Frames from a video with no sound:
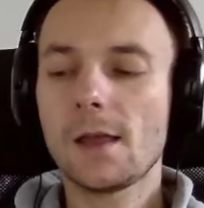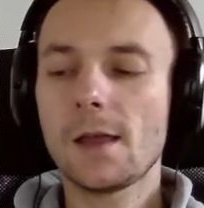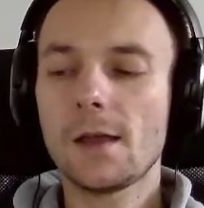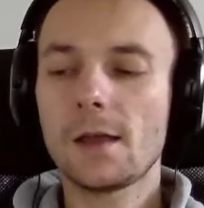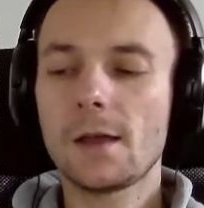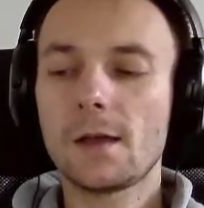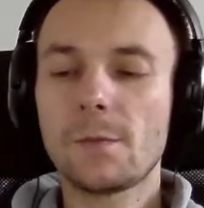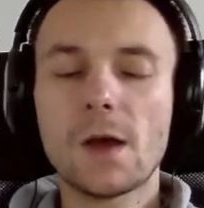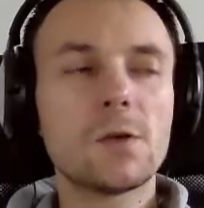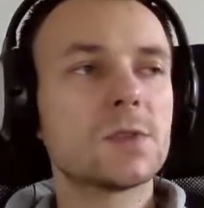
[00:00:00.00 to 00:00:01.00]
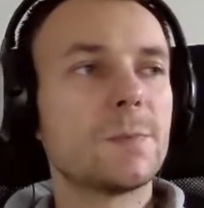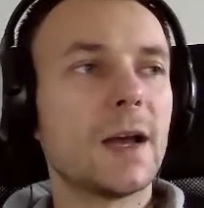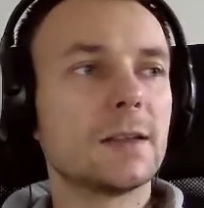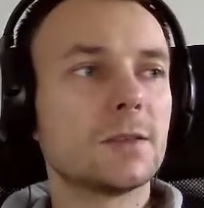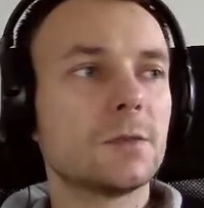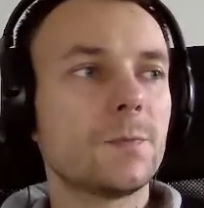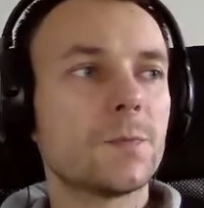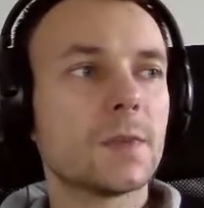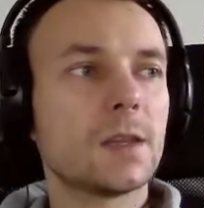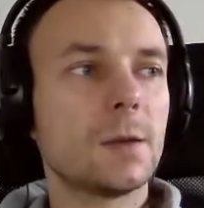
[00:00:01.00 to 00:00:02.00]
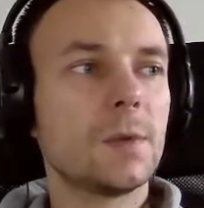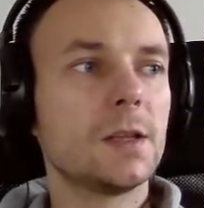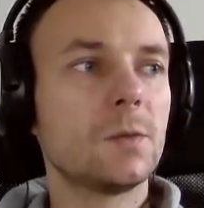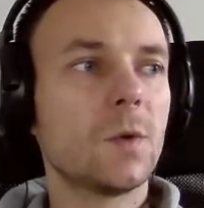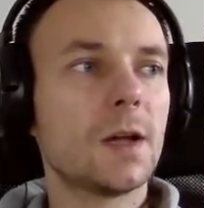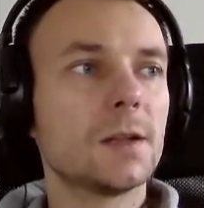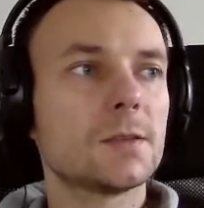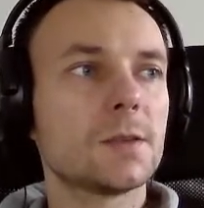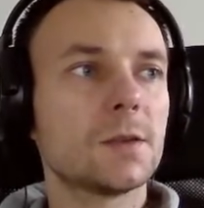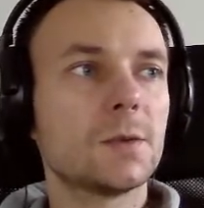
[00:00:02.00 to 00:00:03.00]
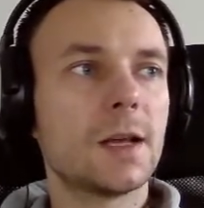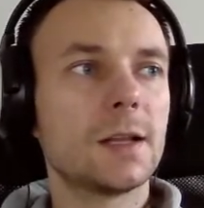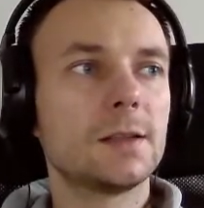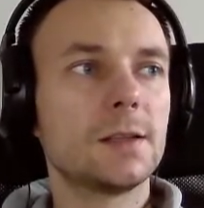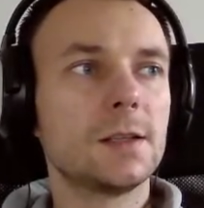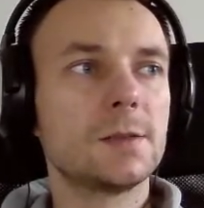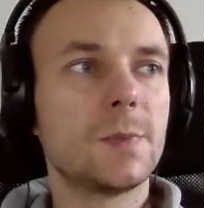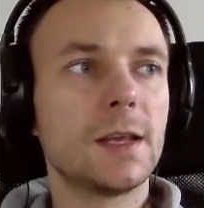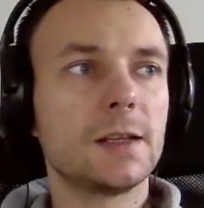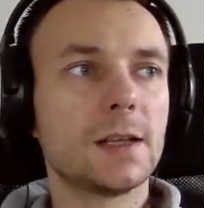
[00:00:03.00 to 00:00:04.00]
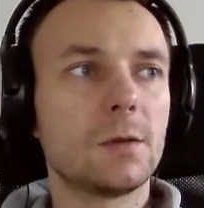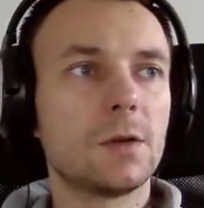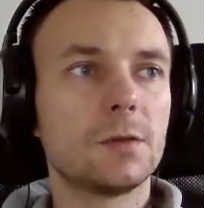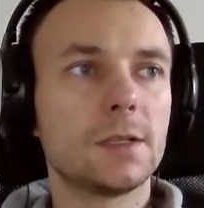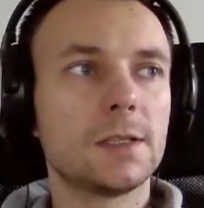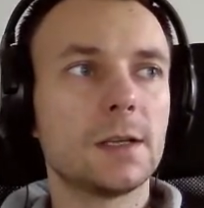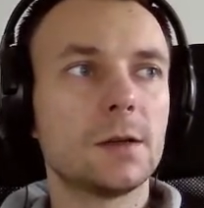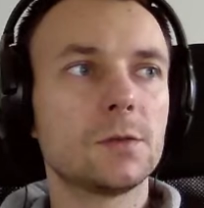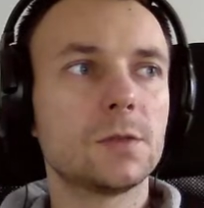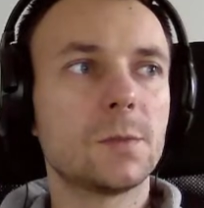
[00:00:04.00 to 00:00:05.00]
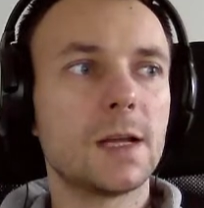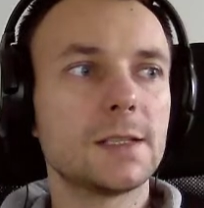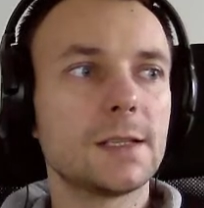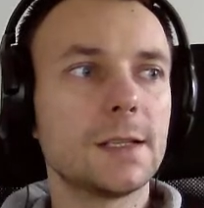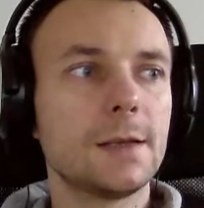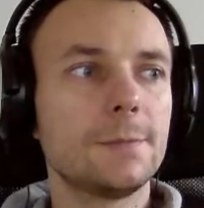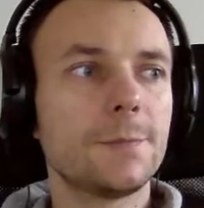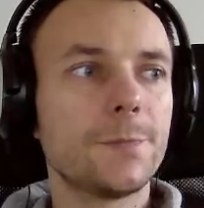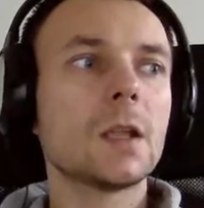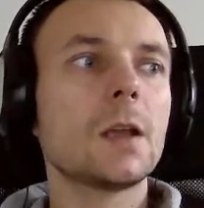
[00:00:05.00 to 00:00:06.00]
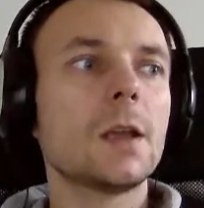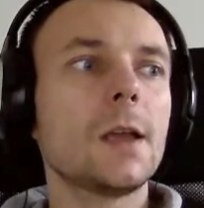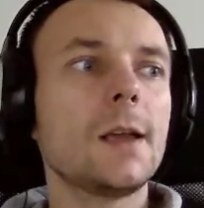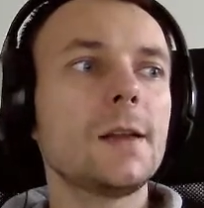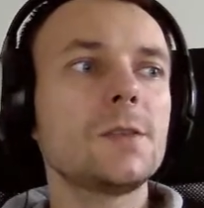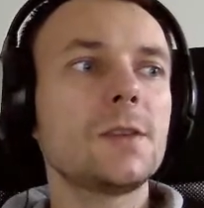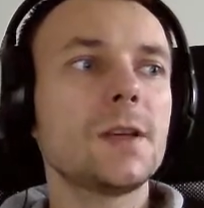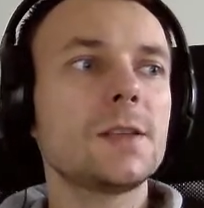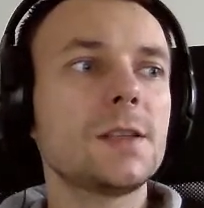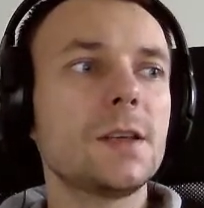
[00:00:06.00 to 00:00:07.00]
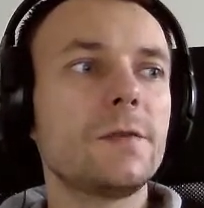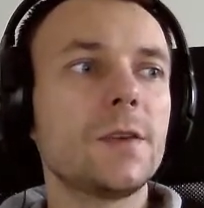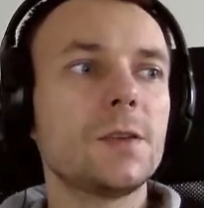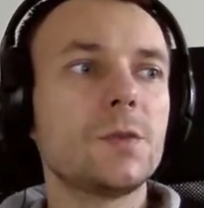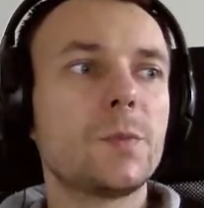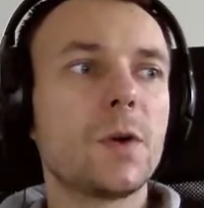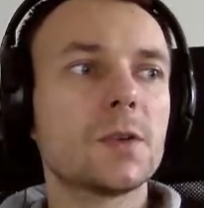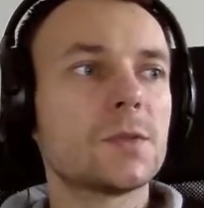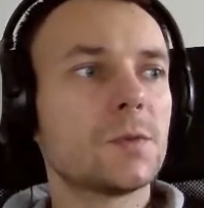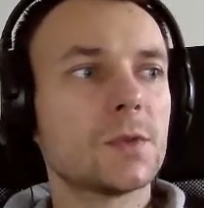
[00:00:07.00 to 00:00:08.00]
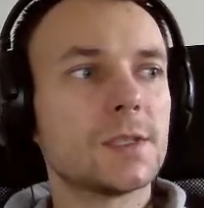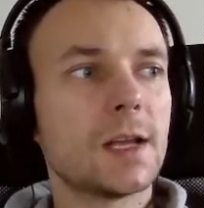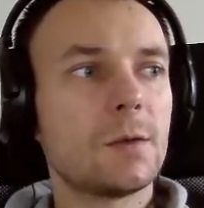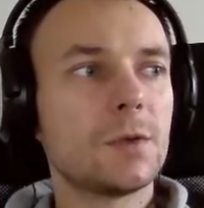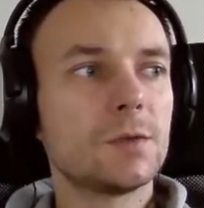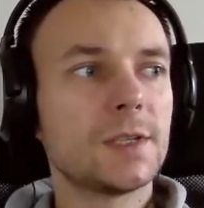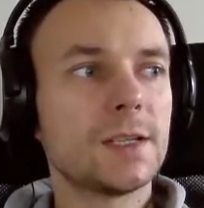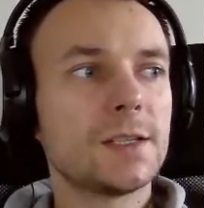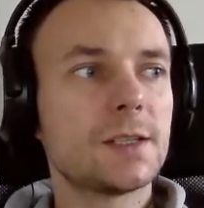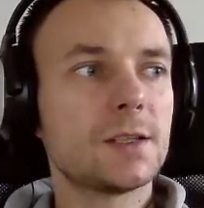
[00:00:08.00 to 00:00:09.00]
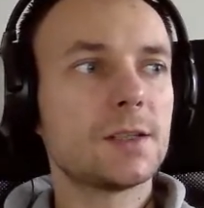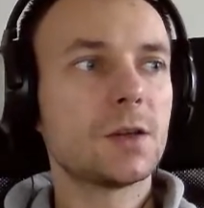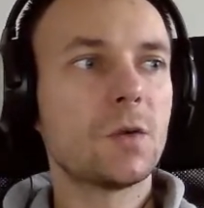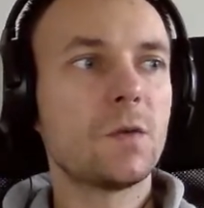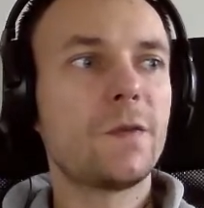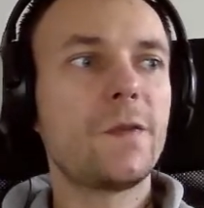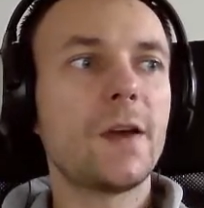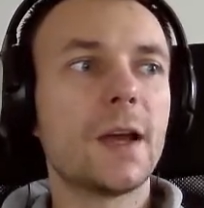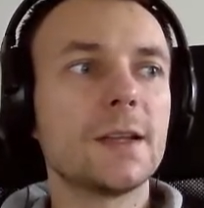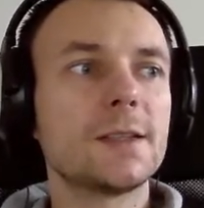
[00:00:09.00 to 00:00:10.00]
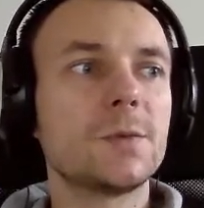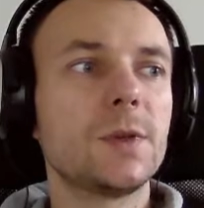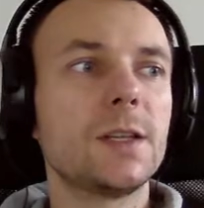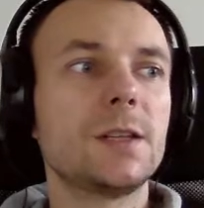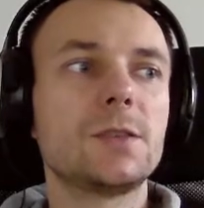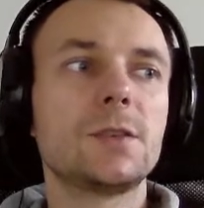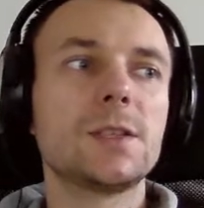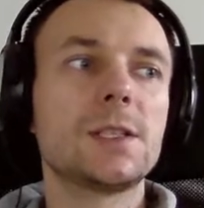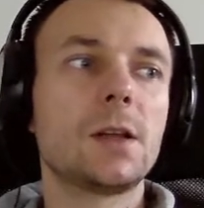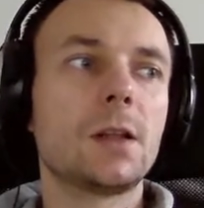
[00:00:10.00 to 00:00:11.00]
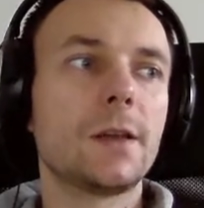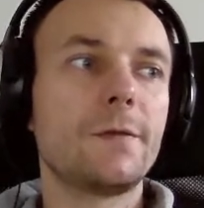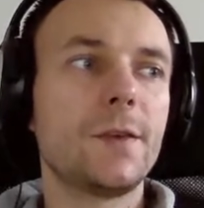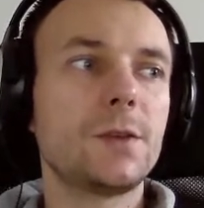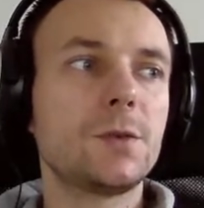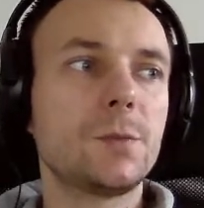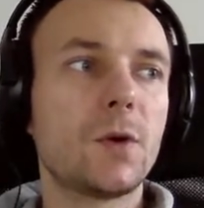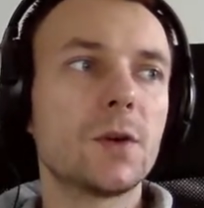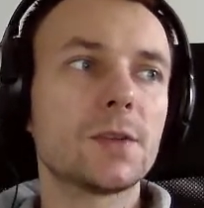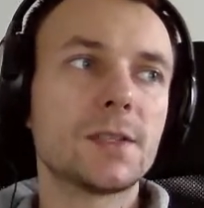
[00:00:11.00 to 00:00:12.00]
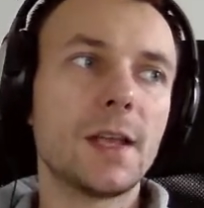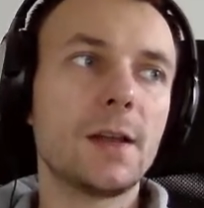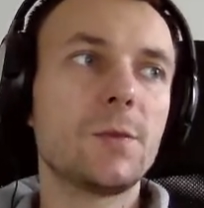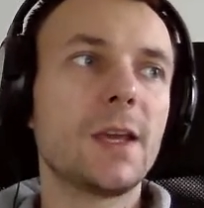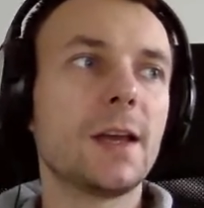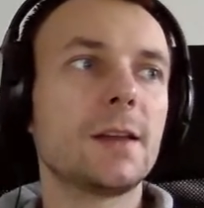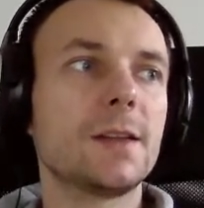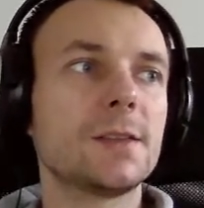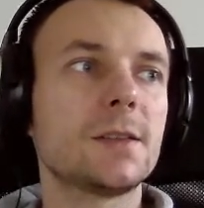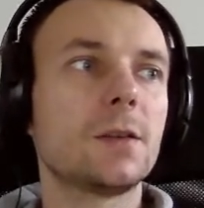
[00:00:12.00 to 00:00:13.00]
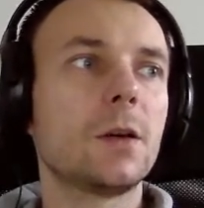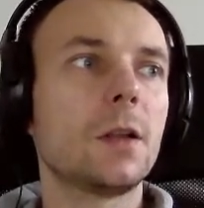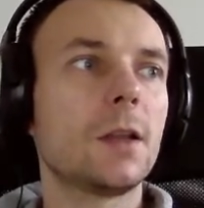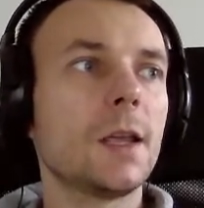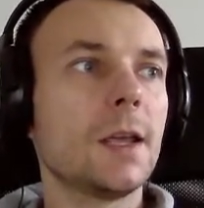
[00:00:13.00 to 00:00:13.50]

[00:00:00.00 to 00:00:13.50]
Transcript: mouse button, the middle one, so that it's being downloaded automatically. And as you can see, VirtualBox was downloaded. So first we need to install a VirtualBox, then we can install